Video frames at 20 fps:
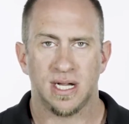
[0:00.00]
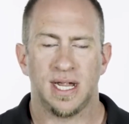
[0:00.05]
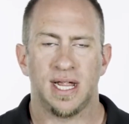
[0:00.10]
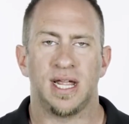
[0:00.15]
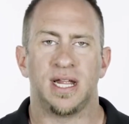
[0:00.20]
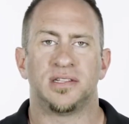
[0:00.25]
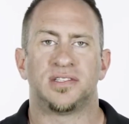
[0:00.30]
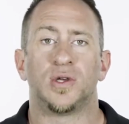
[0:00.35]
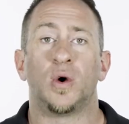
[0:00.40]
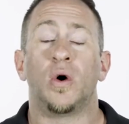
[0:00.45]

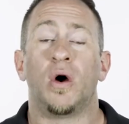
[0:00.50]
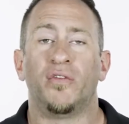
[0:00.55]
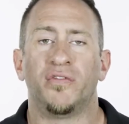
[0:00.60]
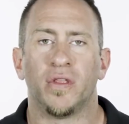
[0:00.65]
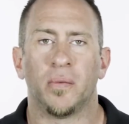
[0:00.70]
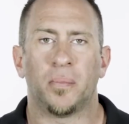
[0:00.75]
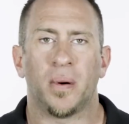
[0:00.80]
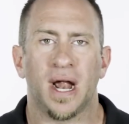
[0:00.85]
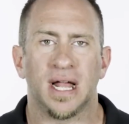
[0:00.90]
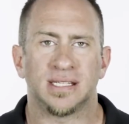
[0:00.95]
And so over
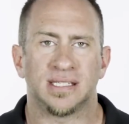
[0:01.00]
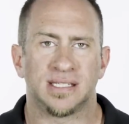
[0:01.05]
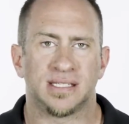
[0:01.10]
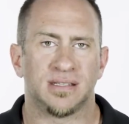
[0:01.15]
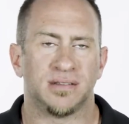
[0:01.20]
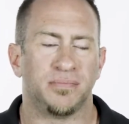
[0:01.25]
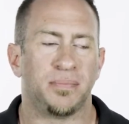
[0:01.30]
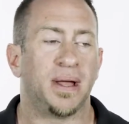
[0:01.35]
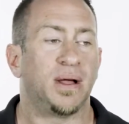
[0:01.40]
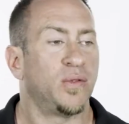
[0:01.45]
the process
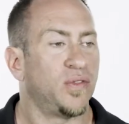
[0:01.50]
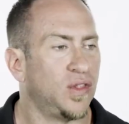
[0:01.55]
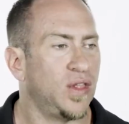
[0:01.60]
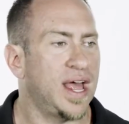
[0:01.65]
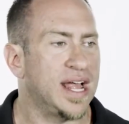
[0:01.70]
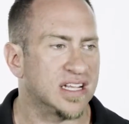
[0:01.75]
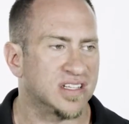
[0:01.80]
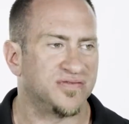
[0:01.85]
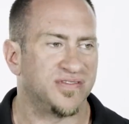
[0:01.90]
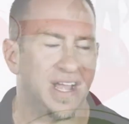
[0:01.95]
of about the
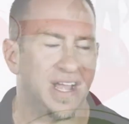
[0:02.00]
last